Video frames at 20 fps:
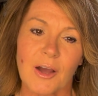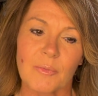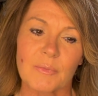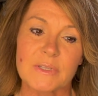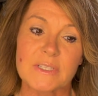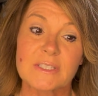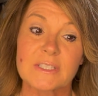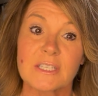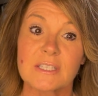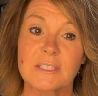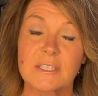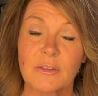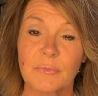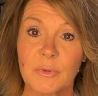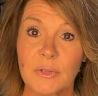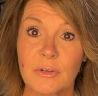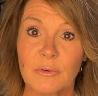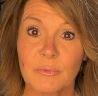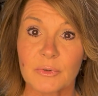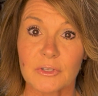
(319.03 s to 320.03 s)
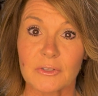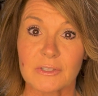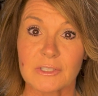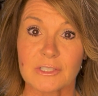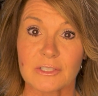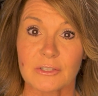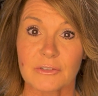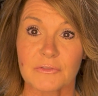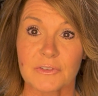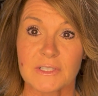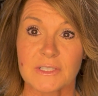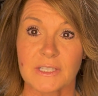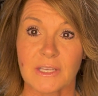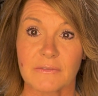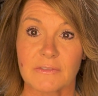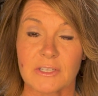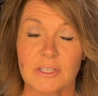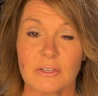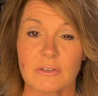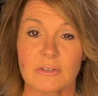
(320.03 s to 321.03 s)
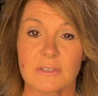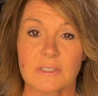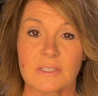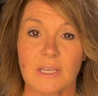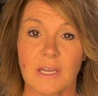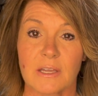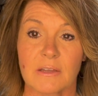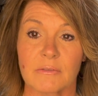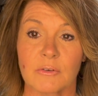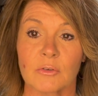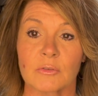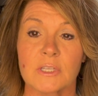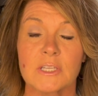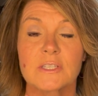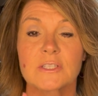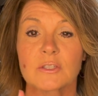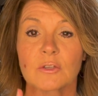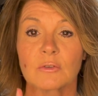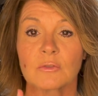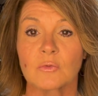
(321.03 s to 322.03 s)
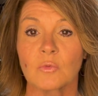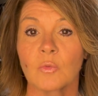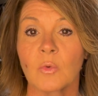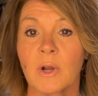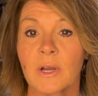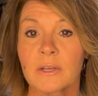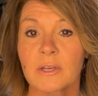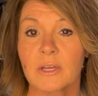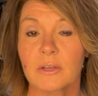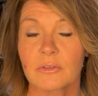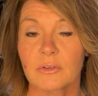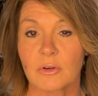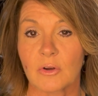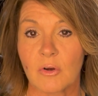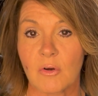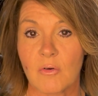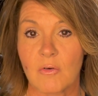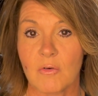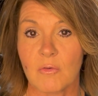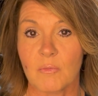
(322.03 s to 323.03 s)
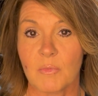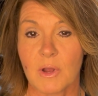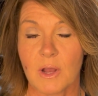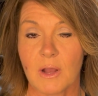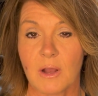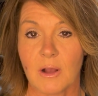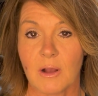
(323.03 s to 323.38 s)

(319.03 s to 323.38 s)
Since I've been a realtor for 7 years, I have only sold one other home